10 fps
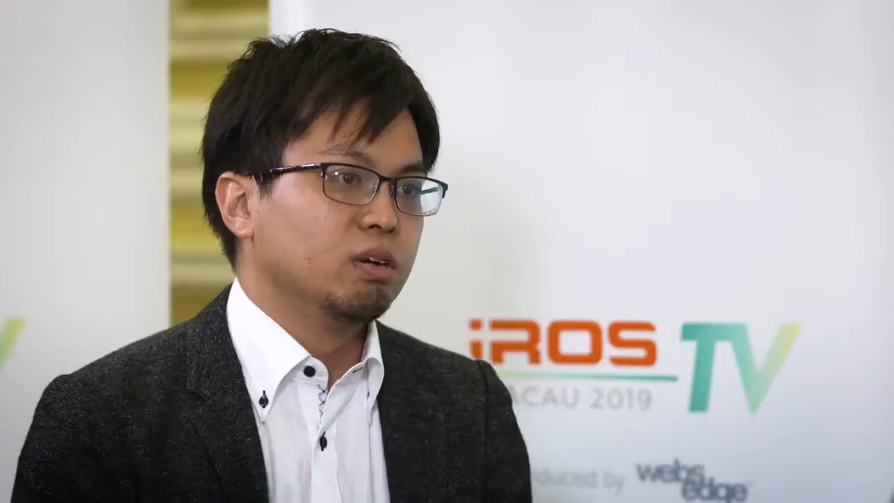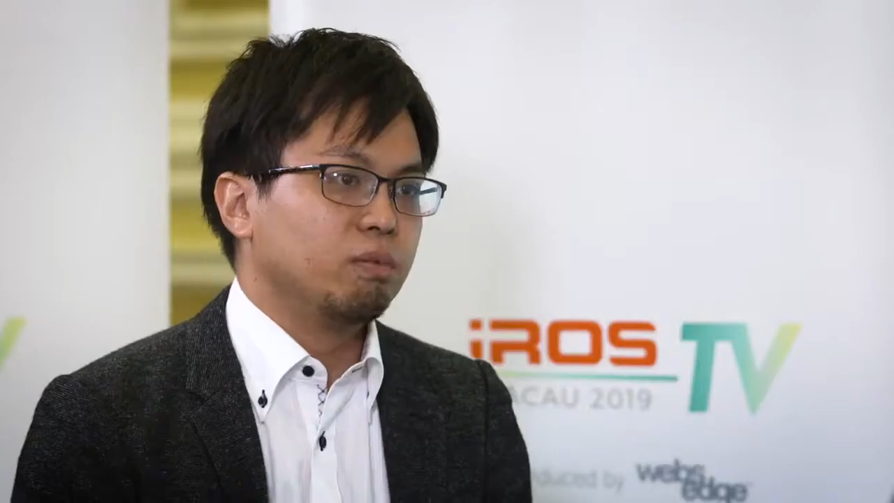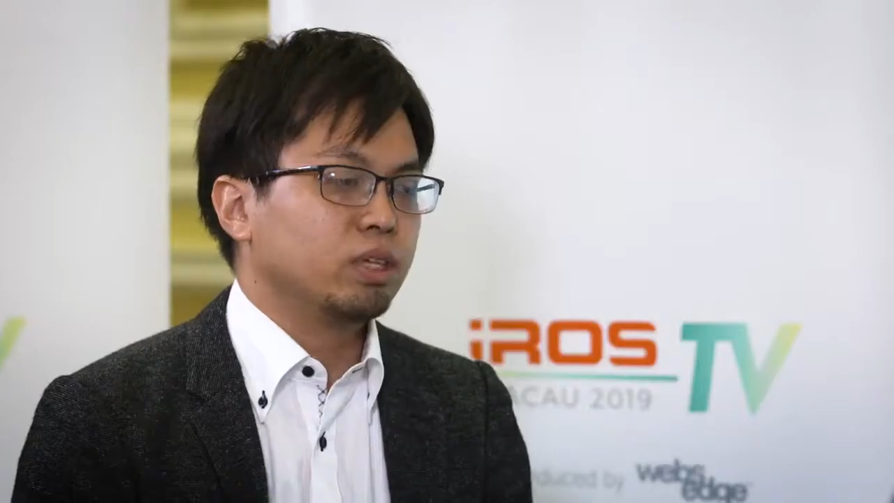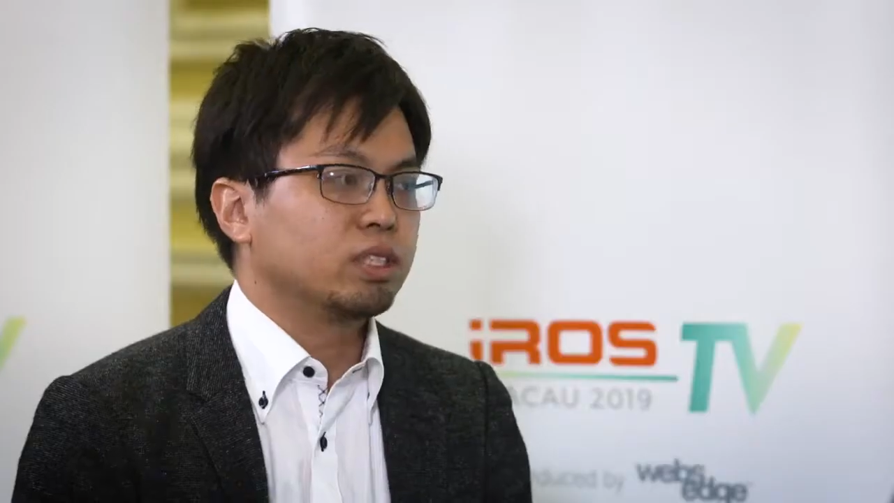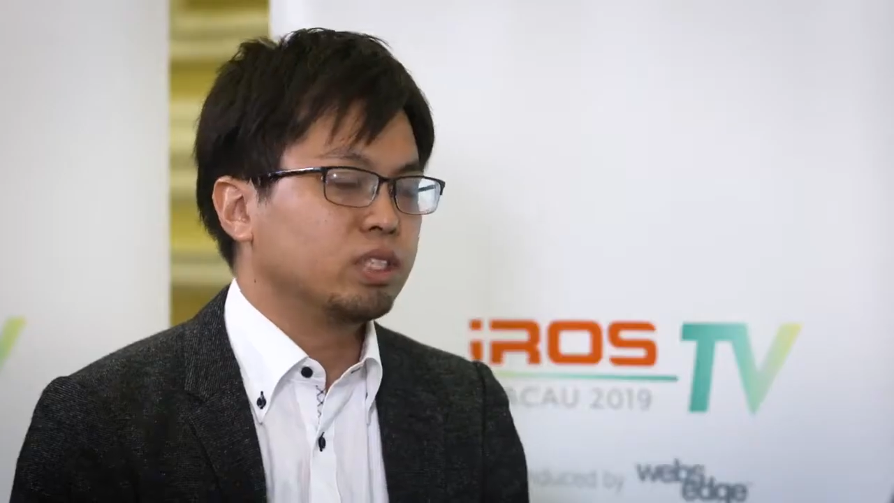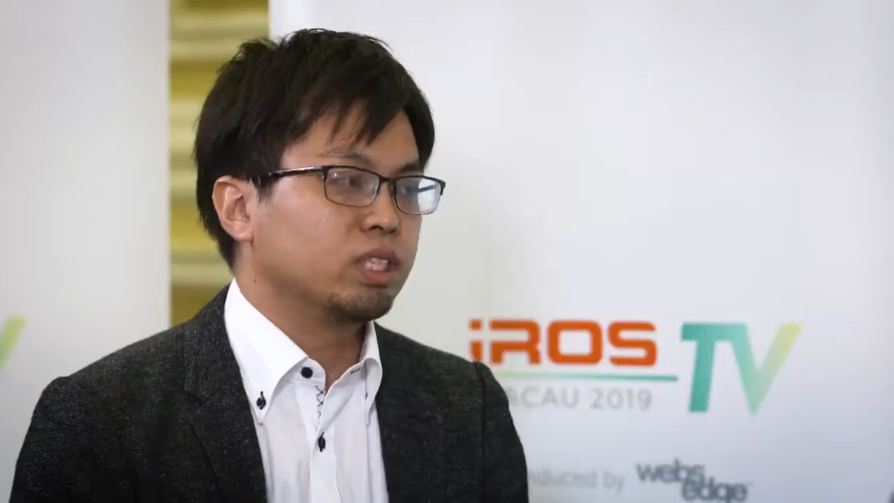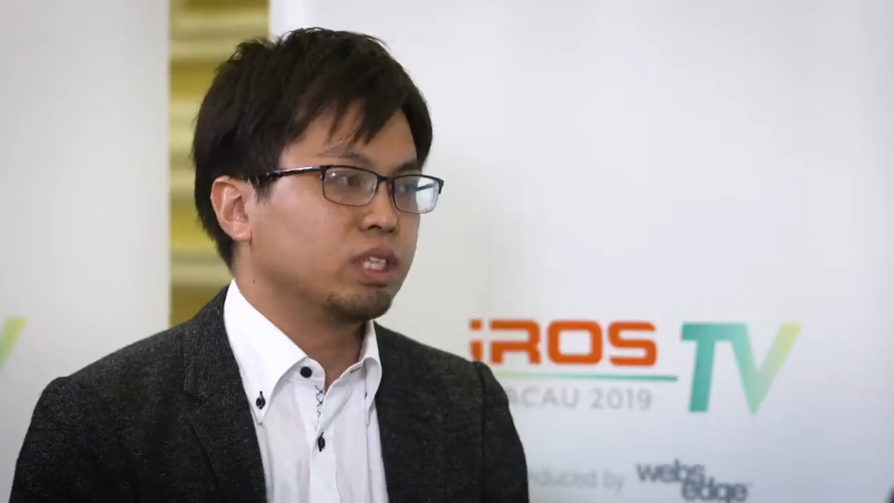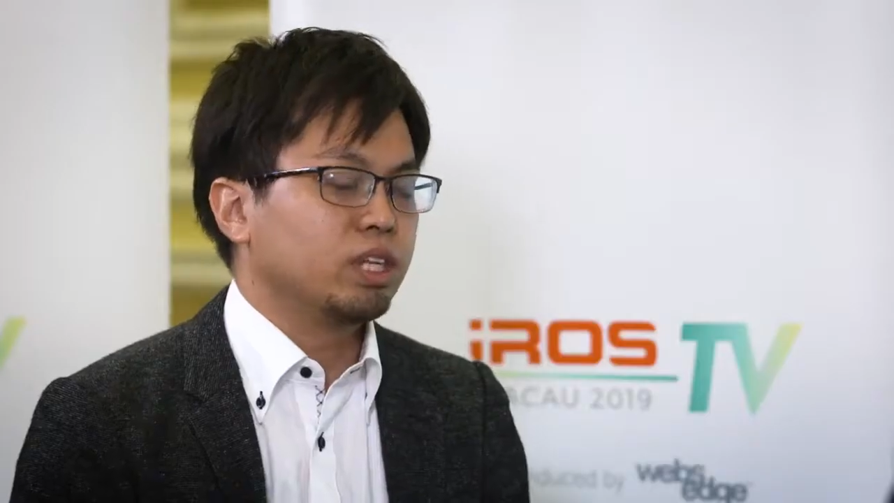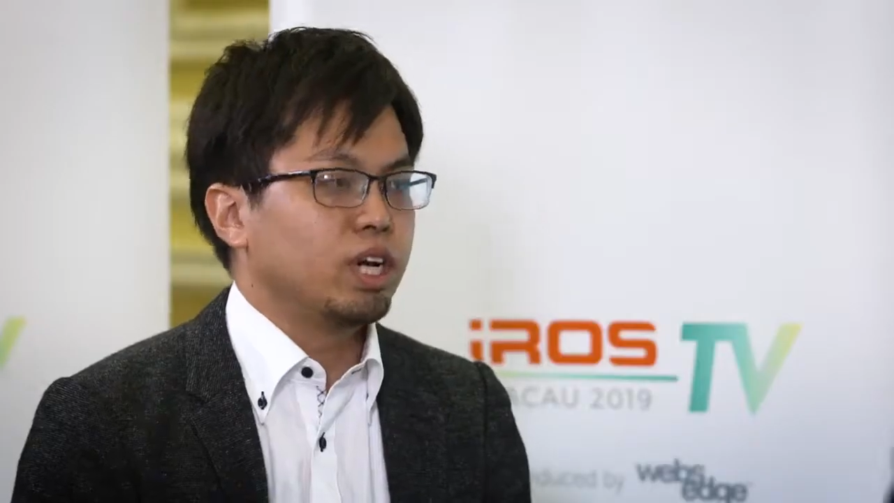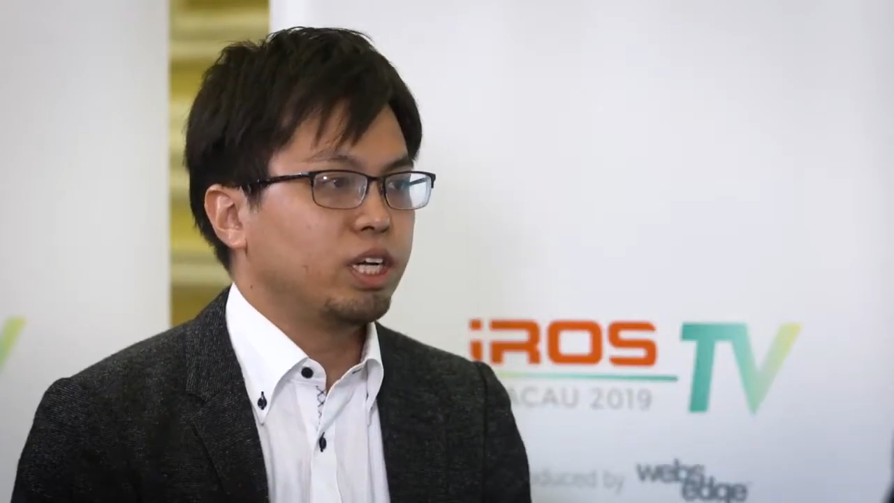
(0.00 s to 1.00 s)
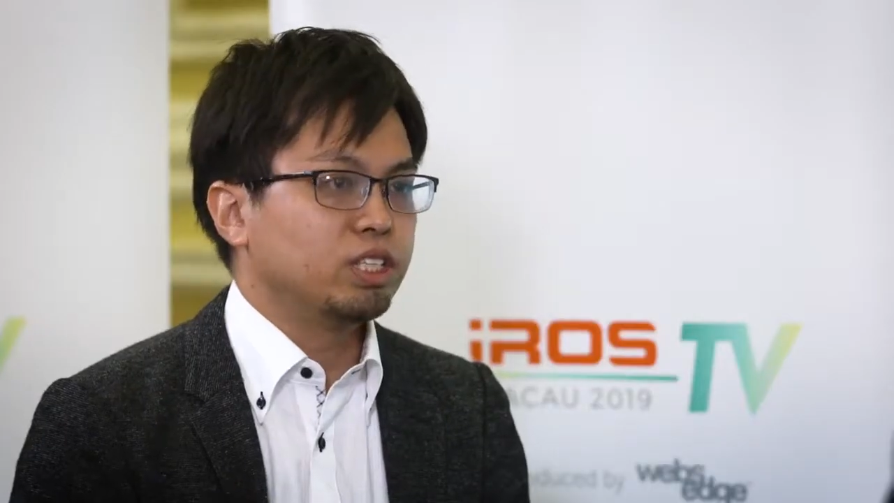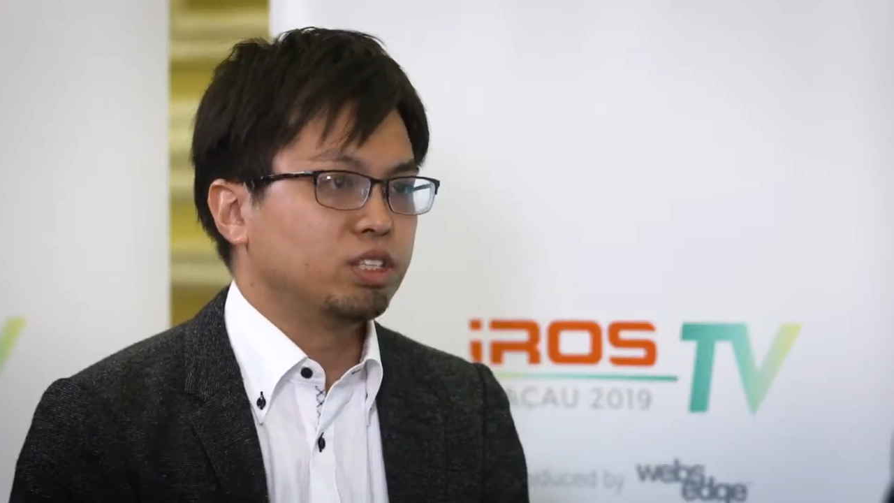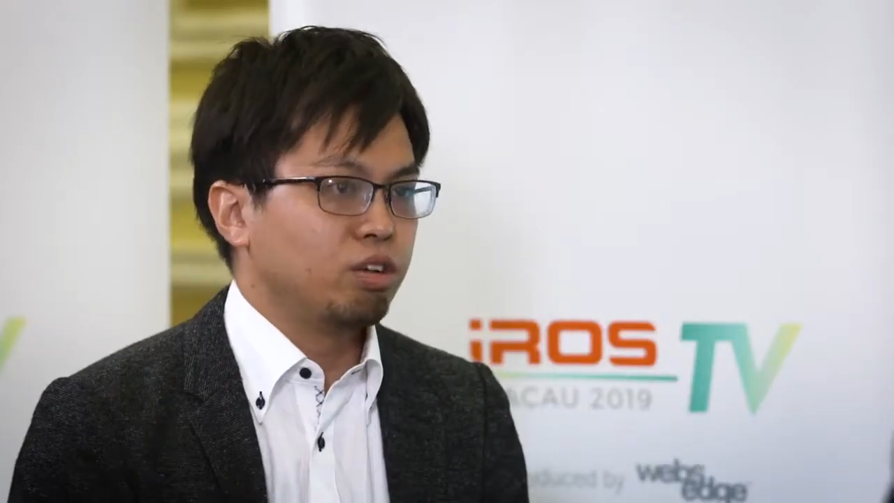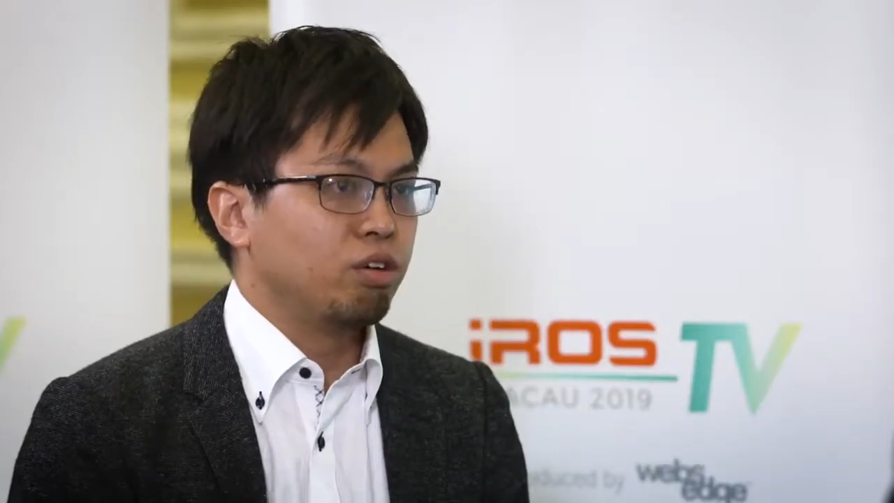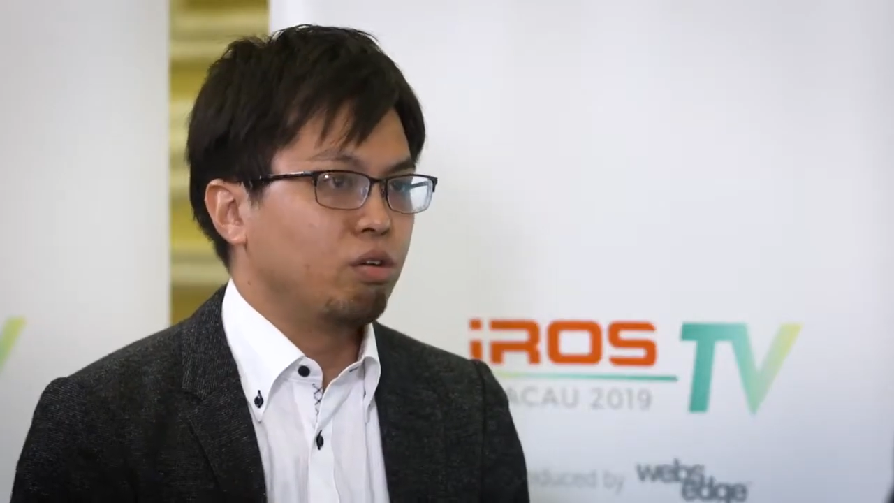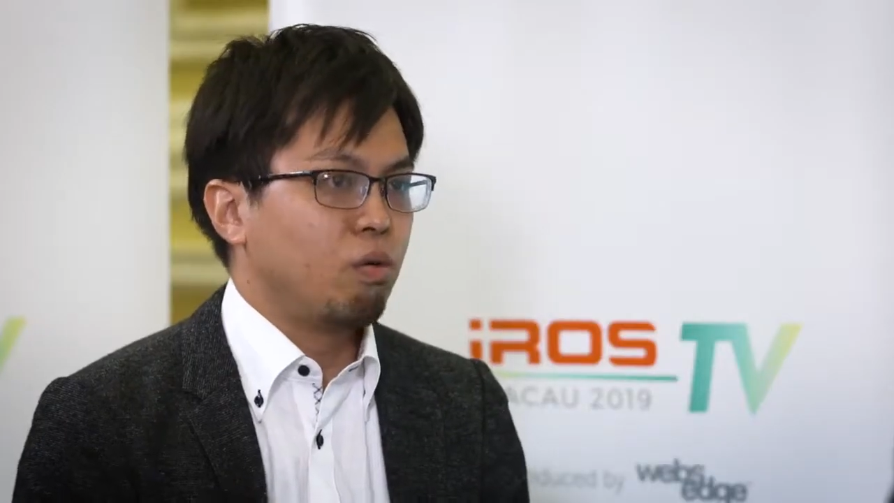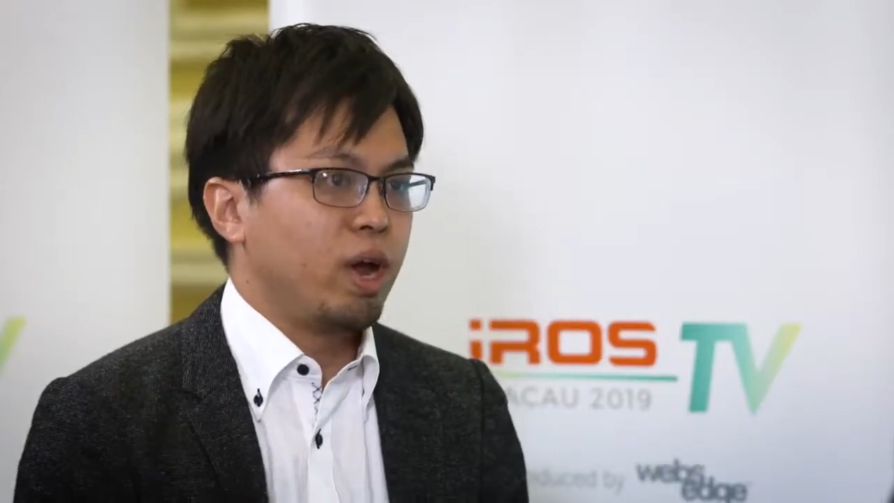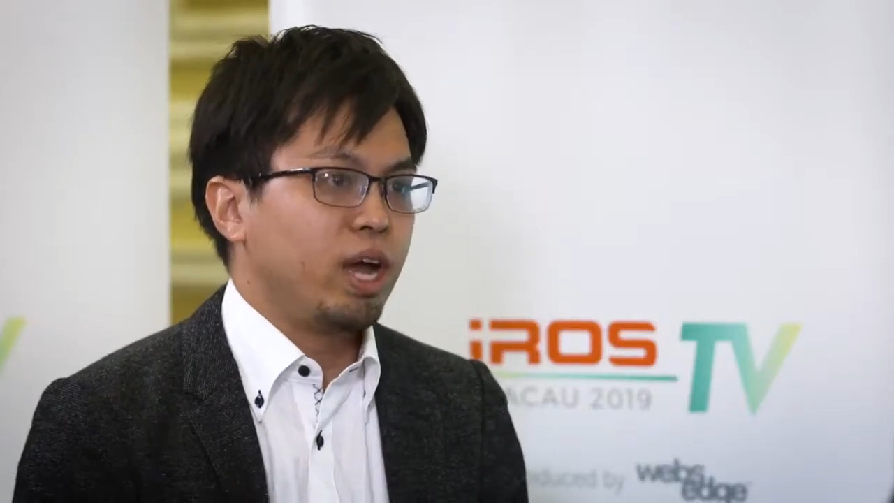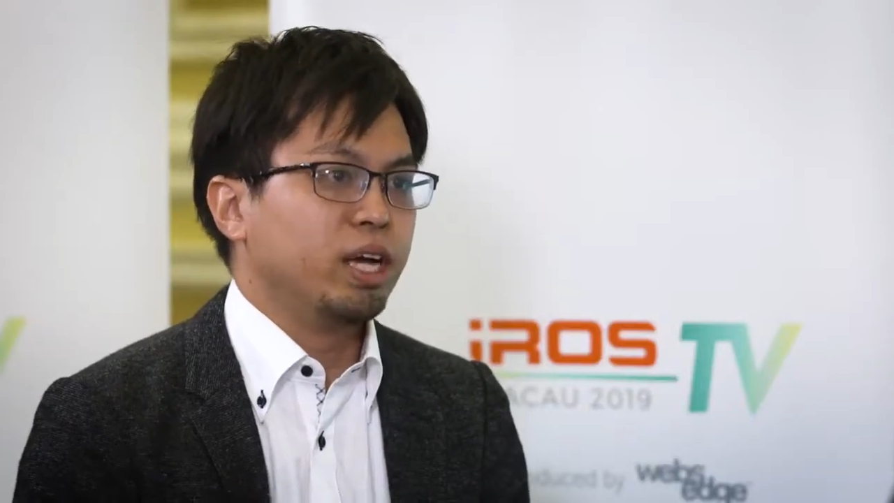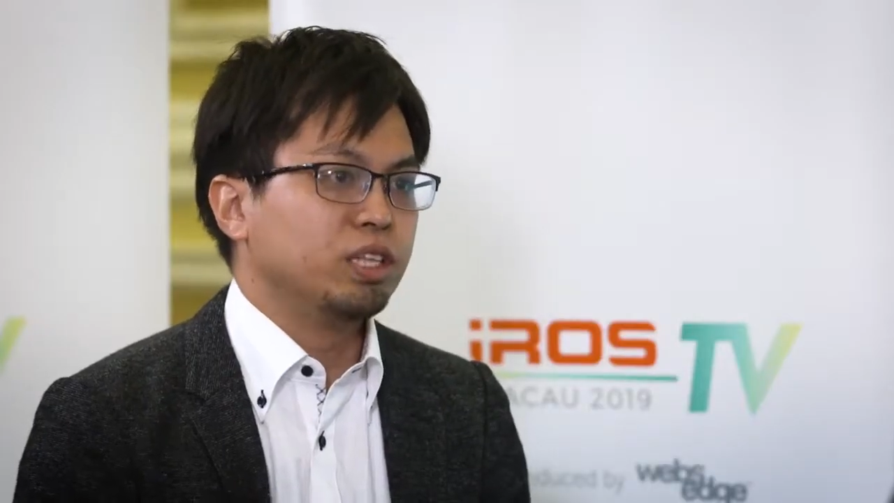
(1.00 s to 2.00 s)
But there is no
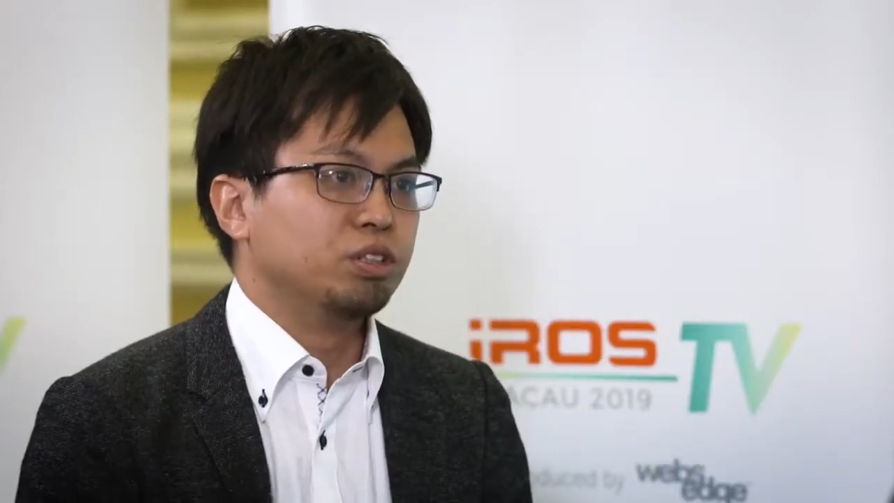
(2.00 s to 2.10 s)
way